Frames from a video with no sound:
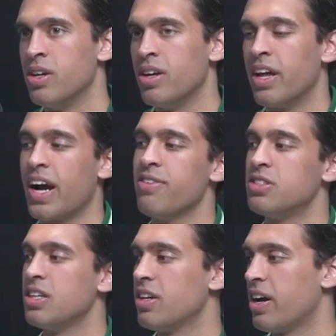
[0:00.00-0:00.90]
It does. Like I've
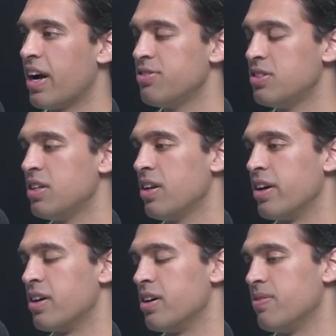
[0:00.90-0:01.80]
seen like I've seen
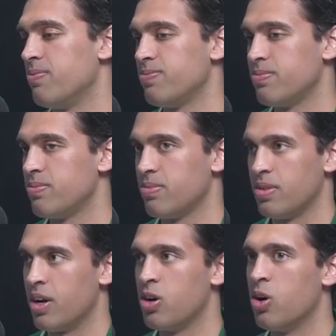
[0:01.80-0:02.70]
like
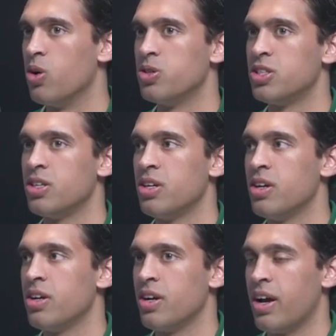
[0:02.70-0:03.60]
a coach it does,
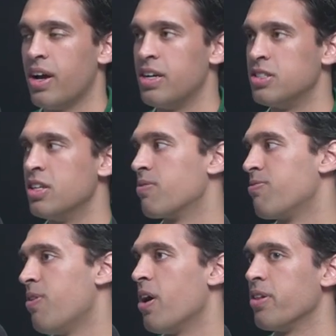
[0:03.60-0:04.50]
yeah. is the
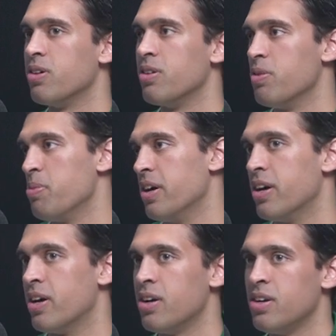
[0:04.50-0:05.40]
father of a
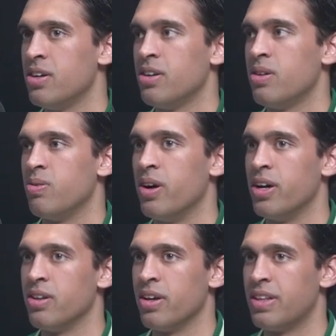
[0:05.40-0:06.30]
player, mm-hmm.
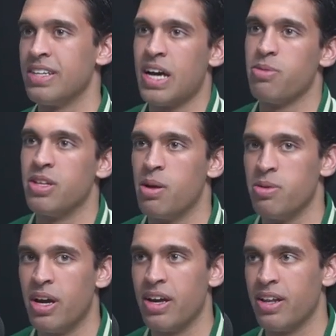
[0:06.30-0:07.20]
right? Like that's happened in the
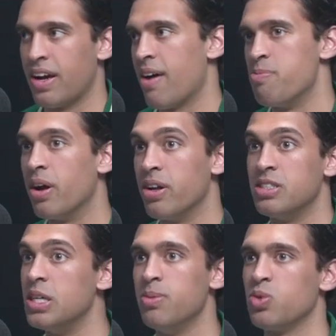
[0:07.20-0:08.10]
NBA. Like I've been on
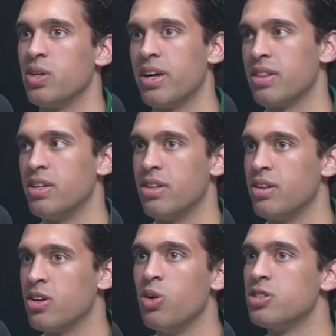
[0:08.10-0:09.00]
teams it where like the,
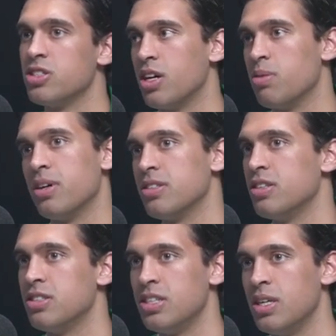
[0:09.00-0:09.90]
the coach's too. son plays on a
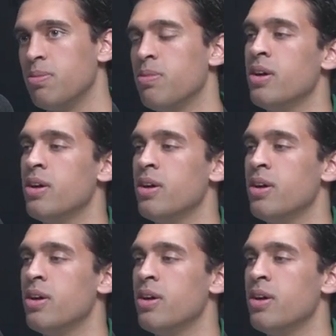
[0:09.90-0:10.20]
team.